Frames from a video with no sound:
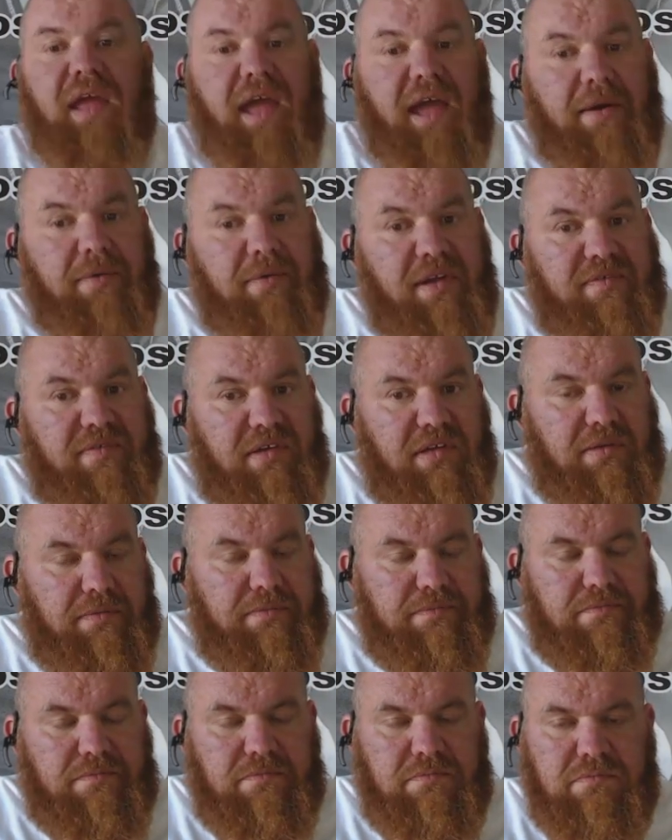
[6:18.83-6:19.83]
However,
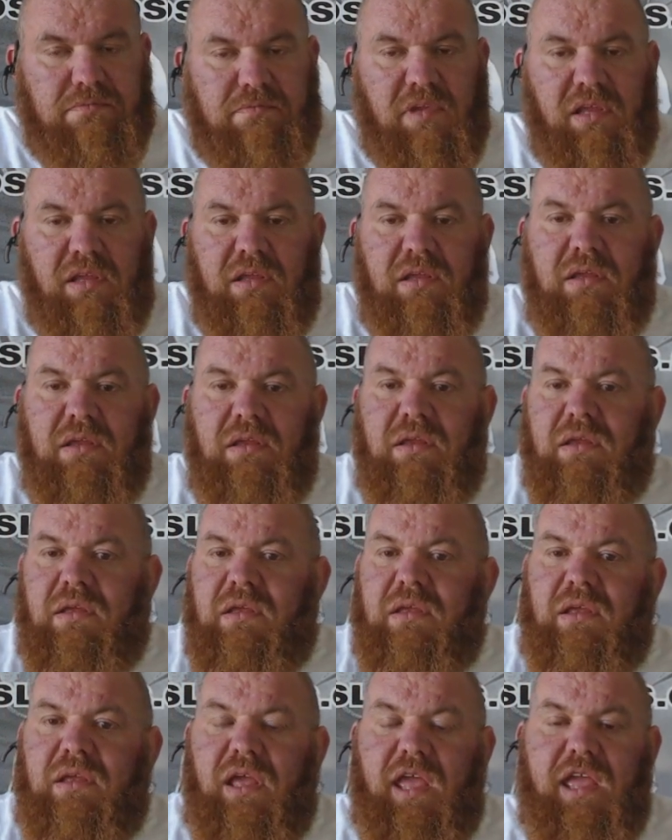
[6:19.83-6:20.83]

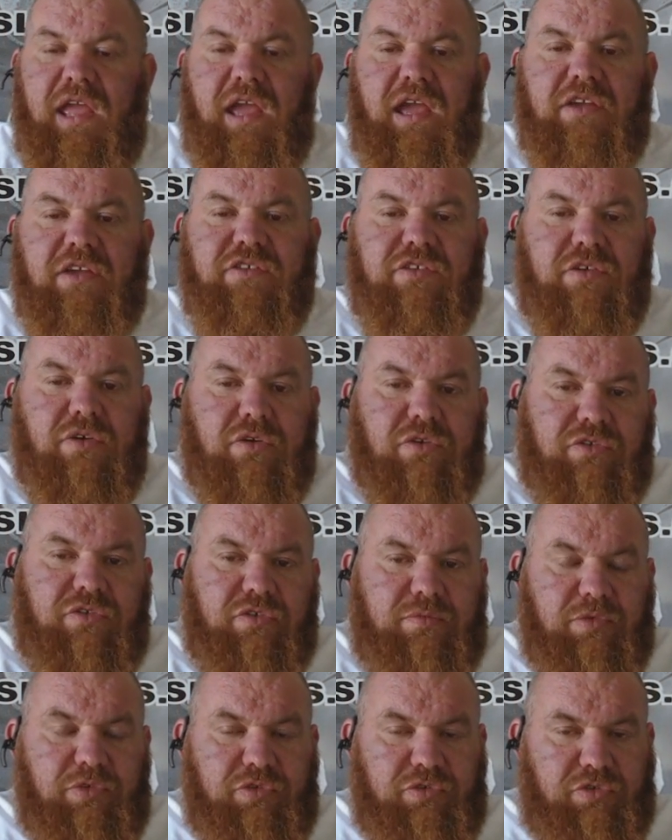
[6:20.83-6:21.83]
AS
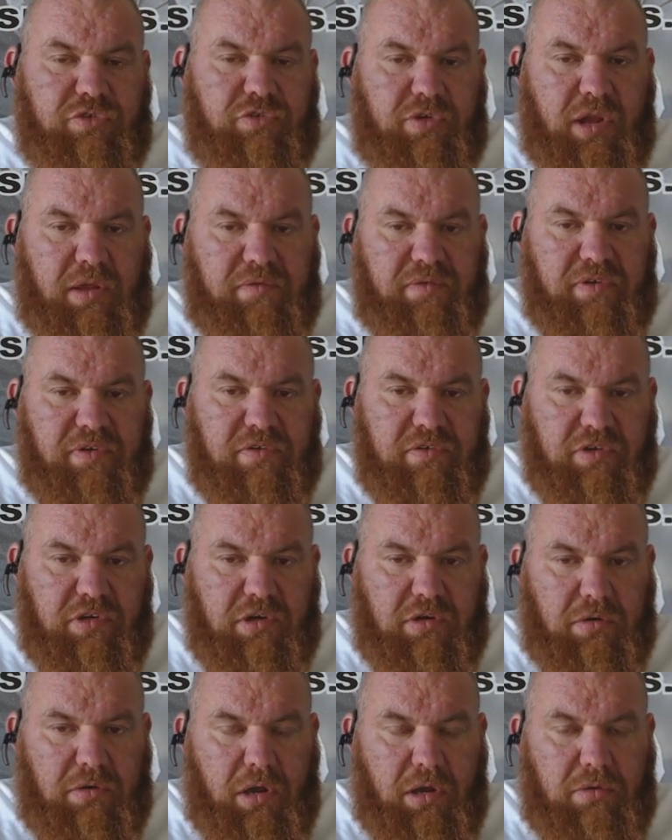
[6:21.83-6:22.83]
causes muscle strength to
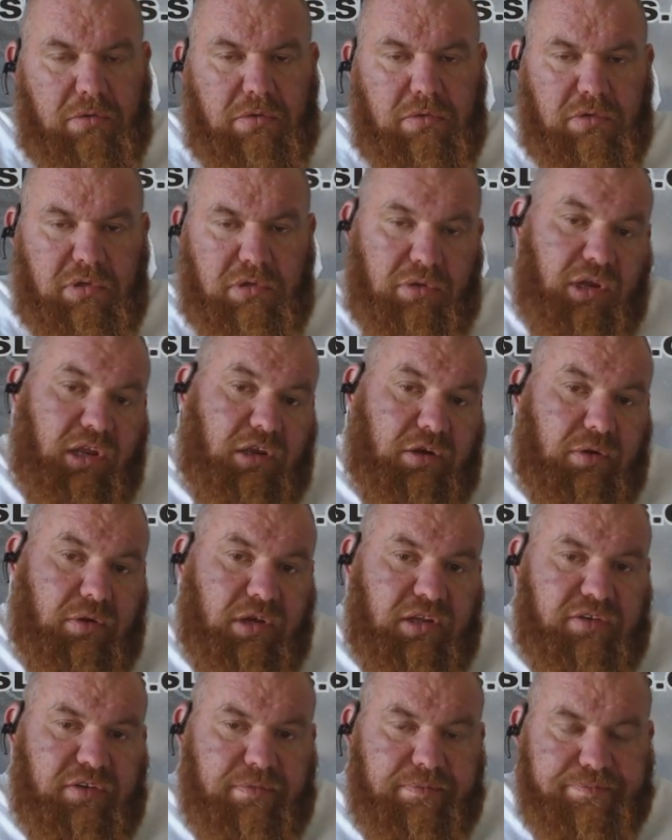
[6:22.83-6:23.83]
grow or
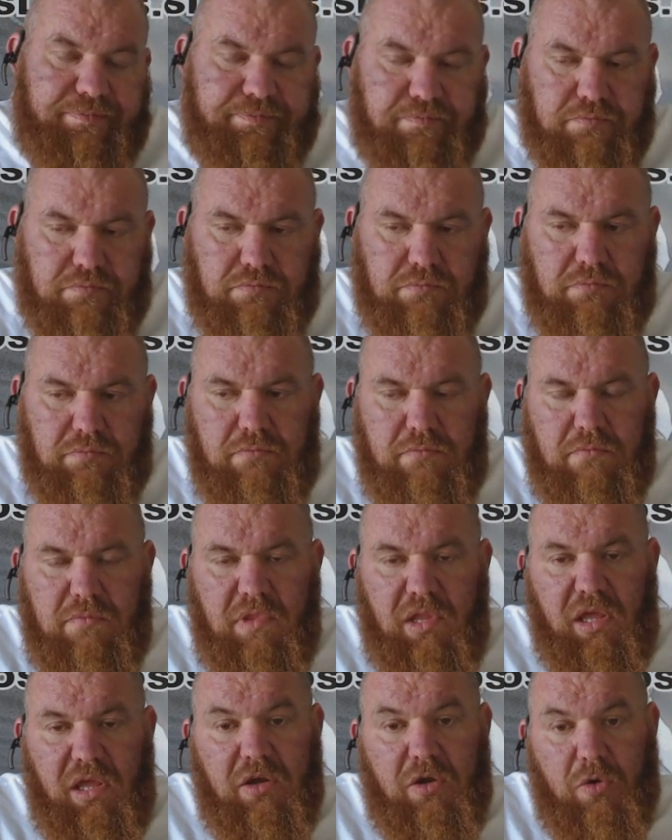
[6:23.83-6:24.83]
increase
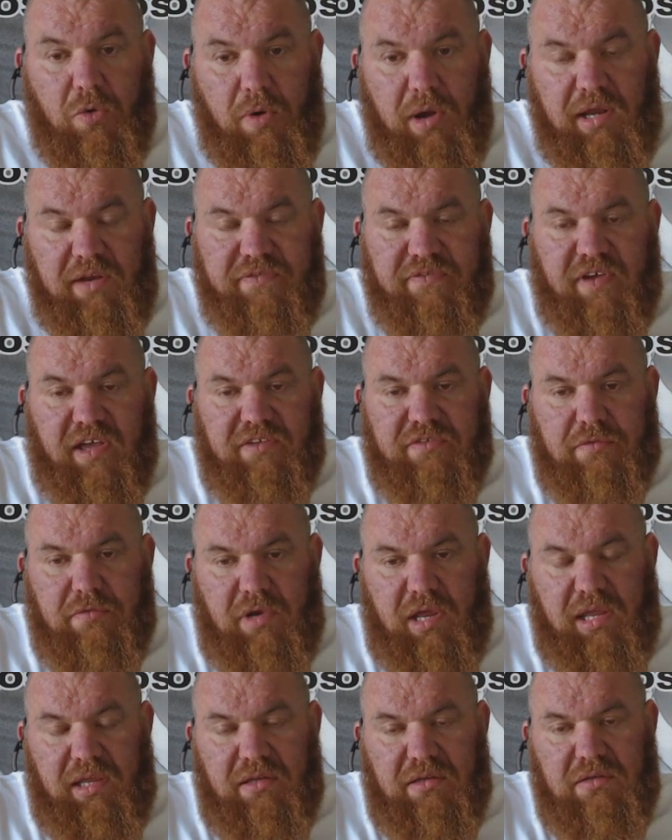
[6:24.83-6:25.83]
at quite a fast
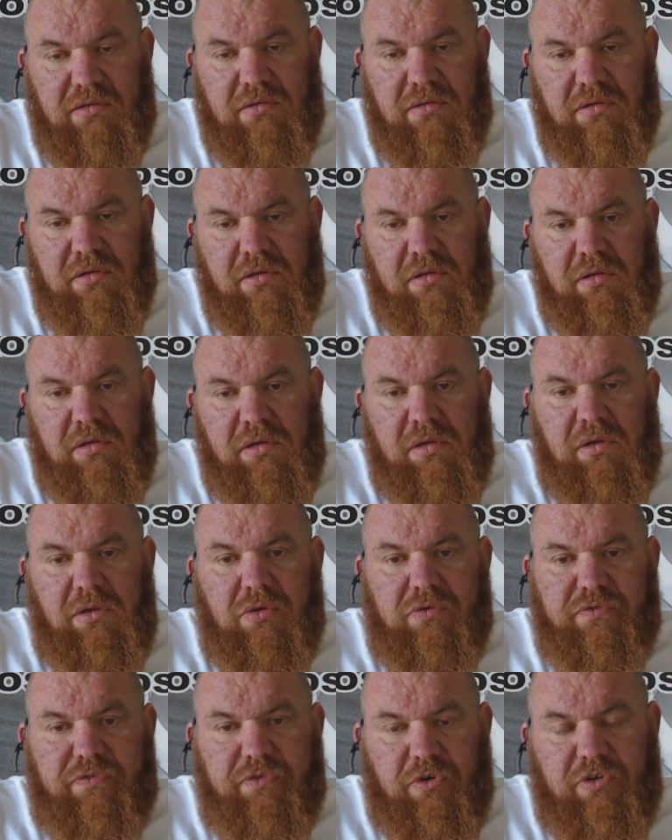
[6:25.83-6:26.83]
rate.
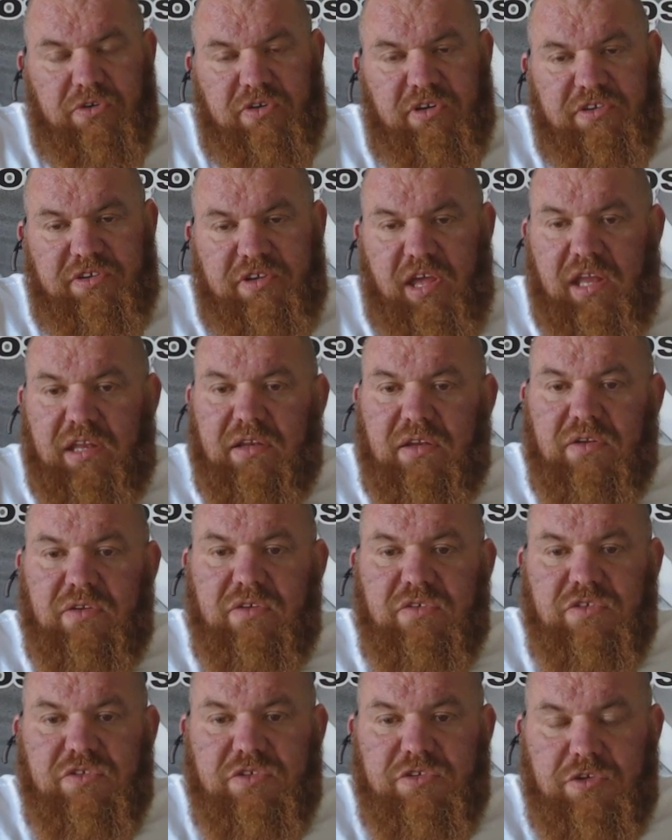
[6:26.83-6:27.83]
Unfortunately,
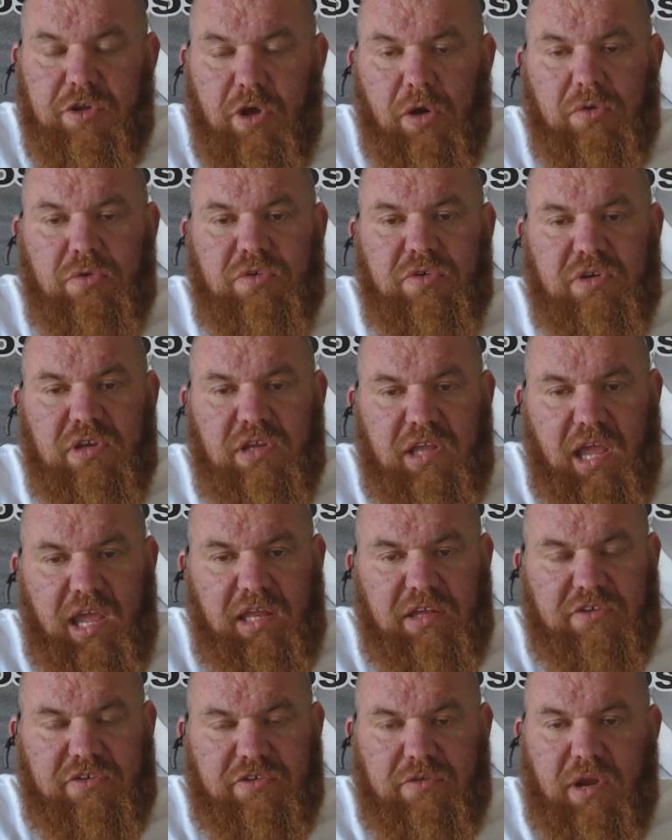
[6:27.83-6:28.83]
tendons don't
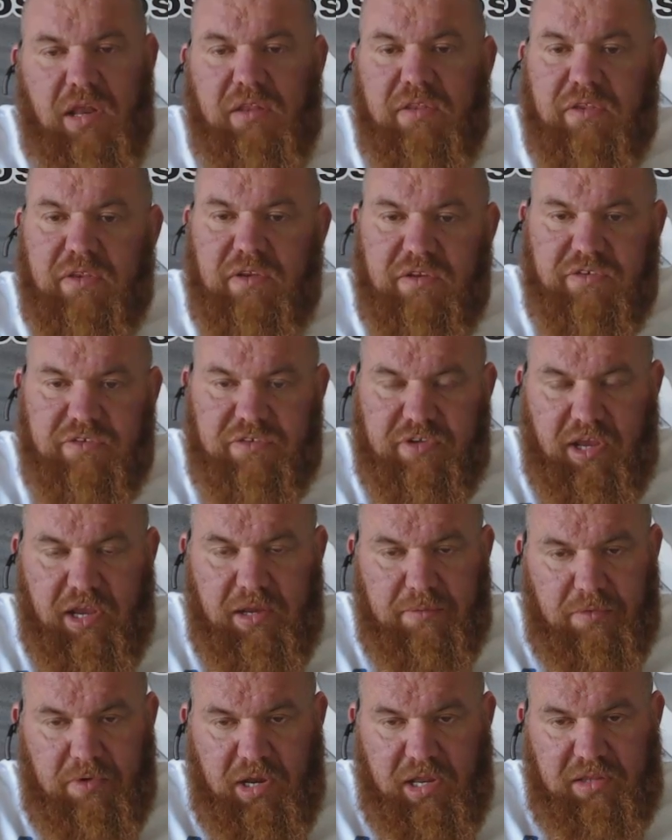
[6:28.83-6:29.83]
gain strength at the
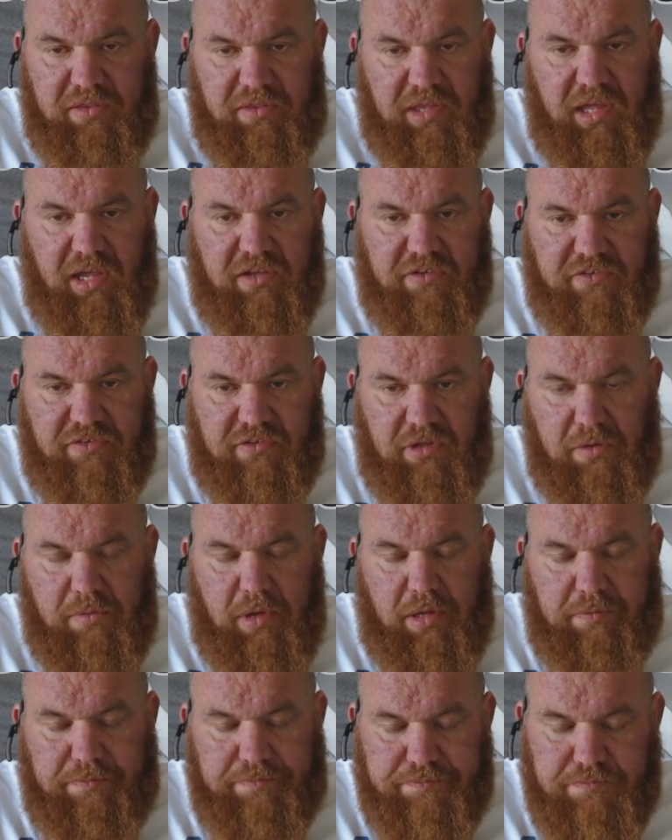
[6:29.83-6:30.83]
same rate, they are
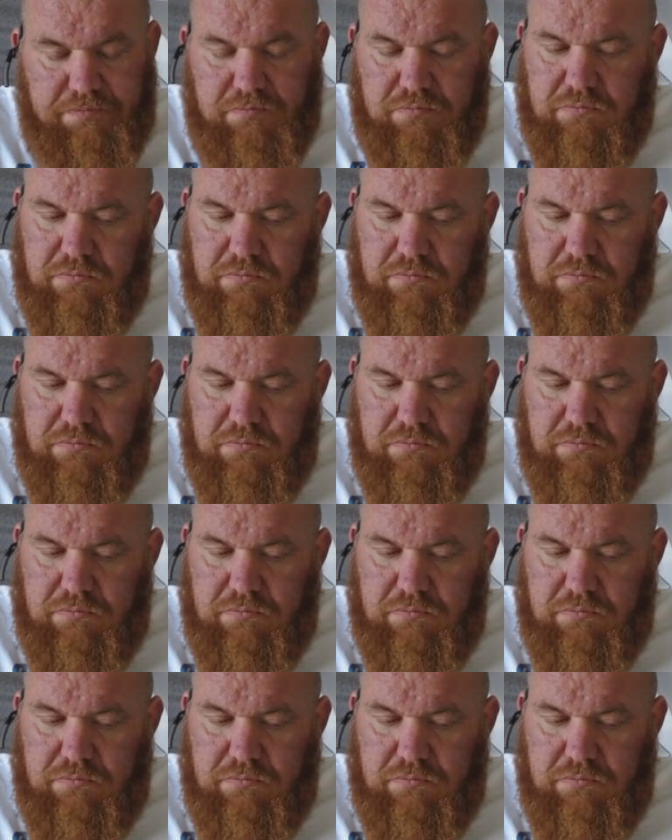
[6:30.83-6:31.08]
slower.